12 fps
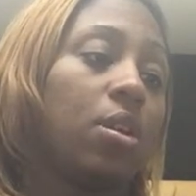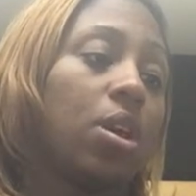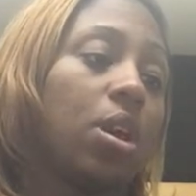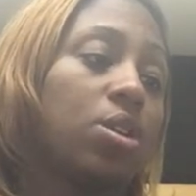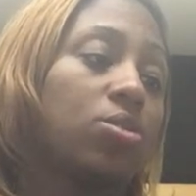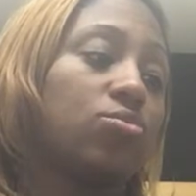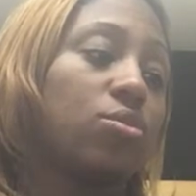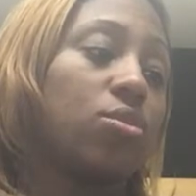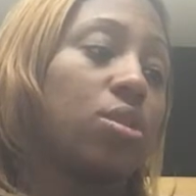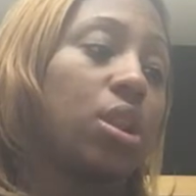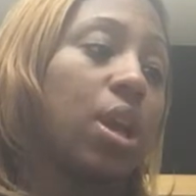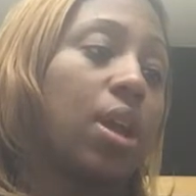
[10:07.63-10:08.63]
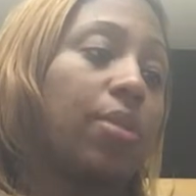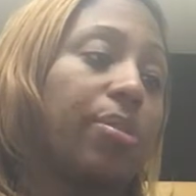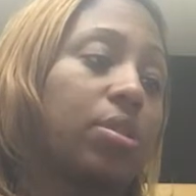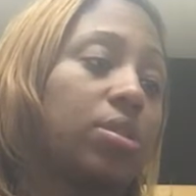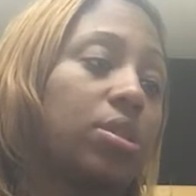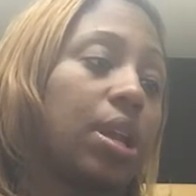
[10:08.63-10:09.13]
has wrote a lot of
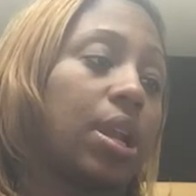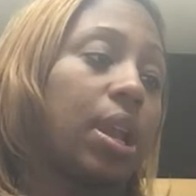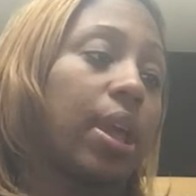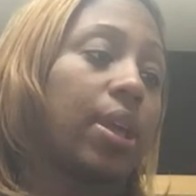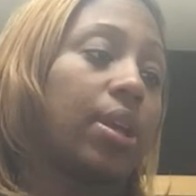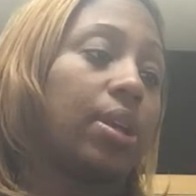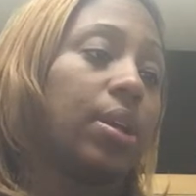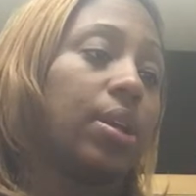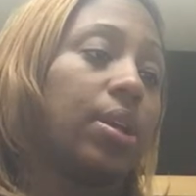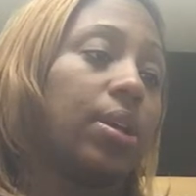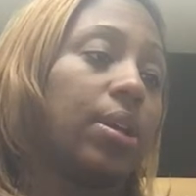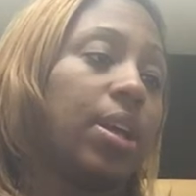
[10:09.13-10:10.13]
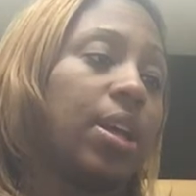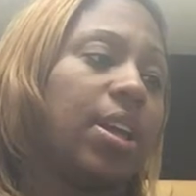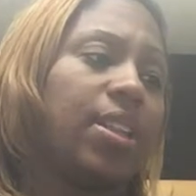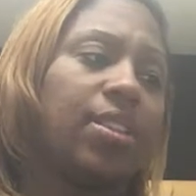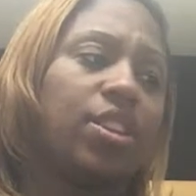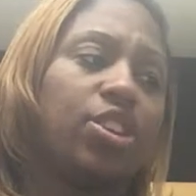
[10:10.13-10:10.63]
books that I like.
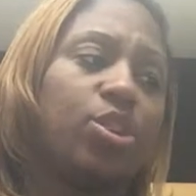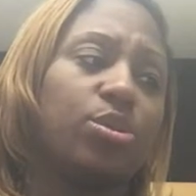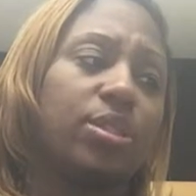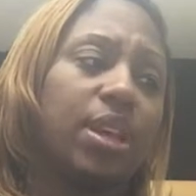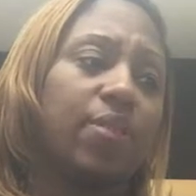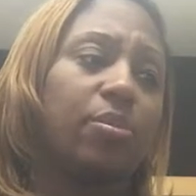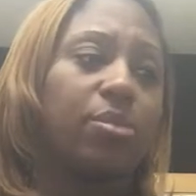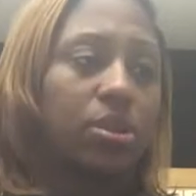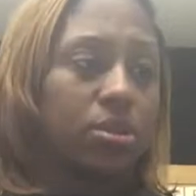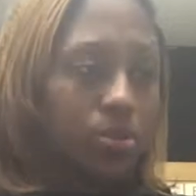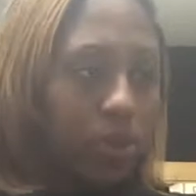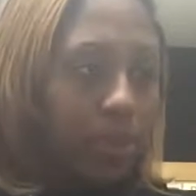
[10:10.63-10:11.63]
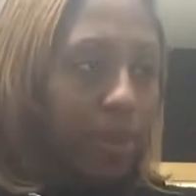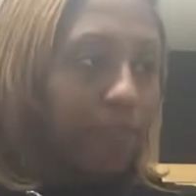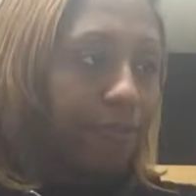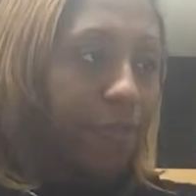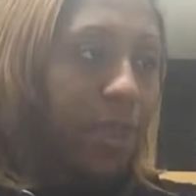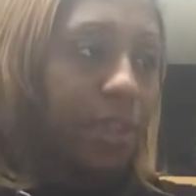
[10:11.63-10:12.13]
The No David book is one of my
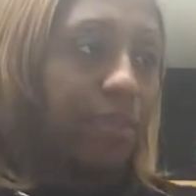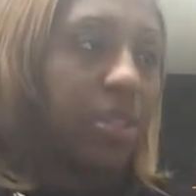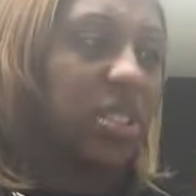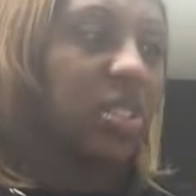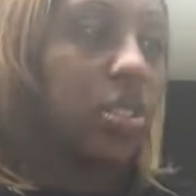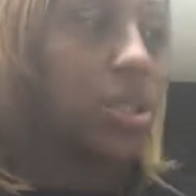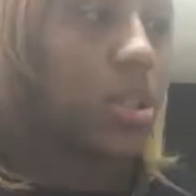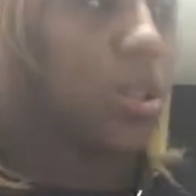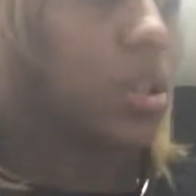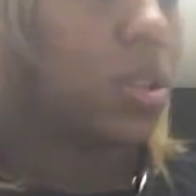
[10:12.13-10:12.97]
favorites.